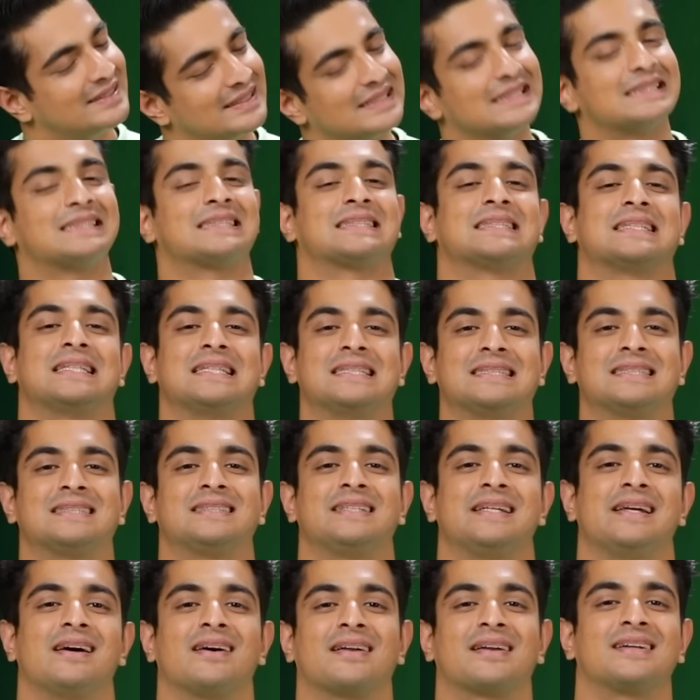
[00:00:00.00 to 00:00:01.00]
This is
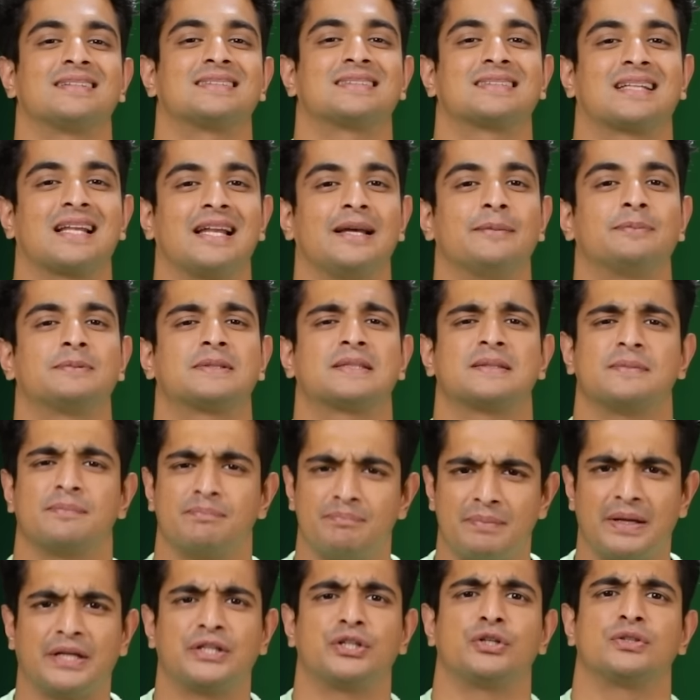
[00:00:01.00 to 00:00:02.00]
TRS Clips.
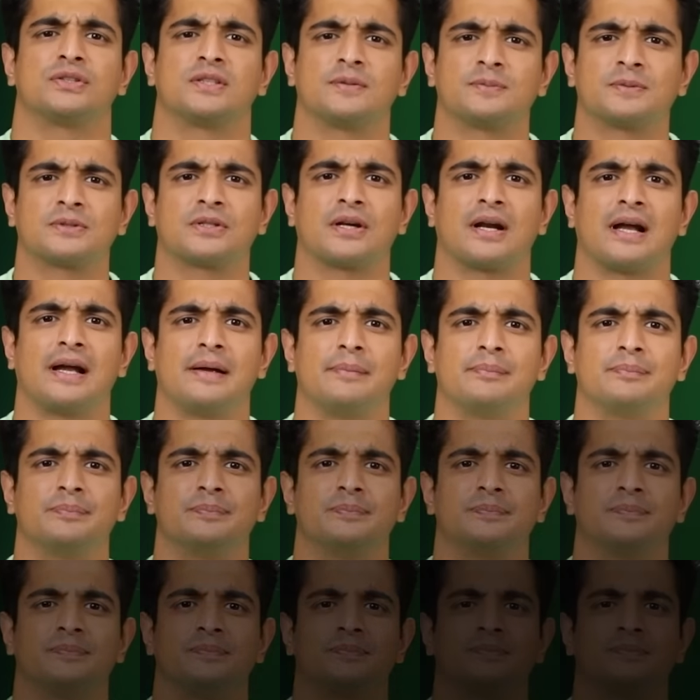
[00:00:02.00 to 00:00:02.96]
Make sure you subscribe.